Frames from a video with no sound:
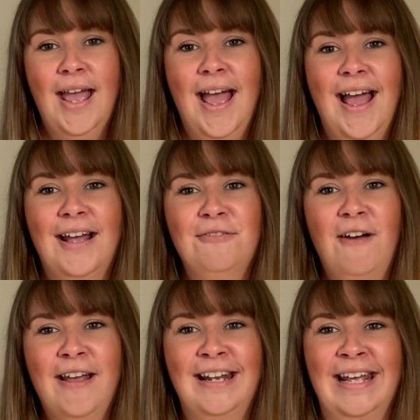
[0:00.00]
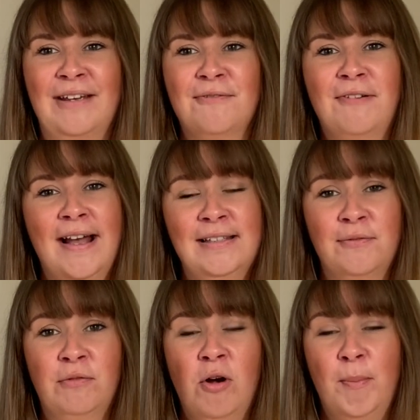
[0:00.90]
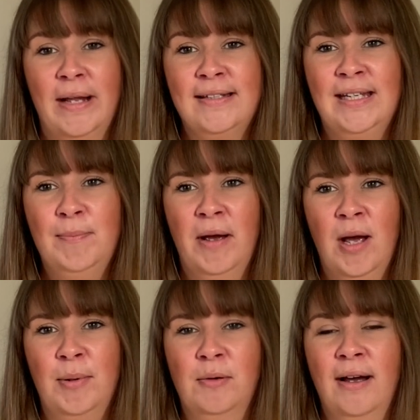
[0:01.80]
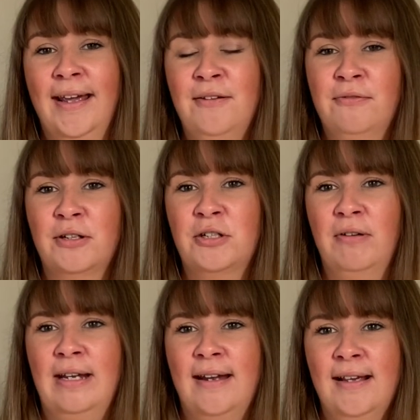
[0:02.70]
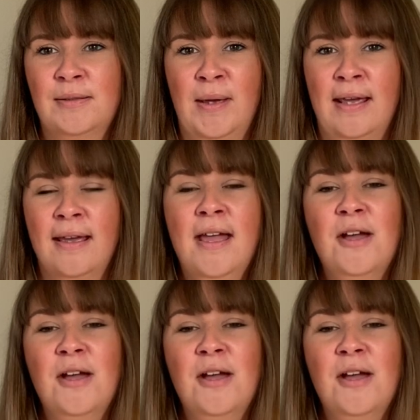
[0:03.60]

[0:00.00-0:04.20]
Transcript: And finally, fans of the rock band Deep Purple are in for a treat next week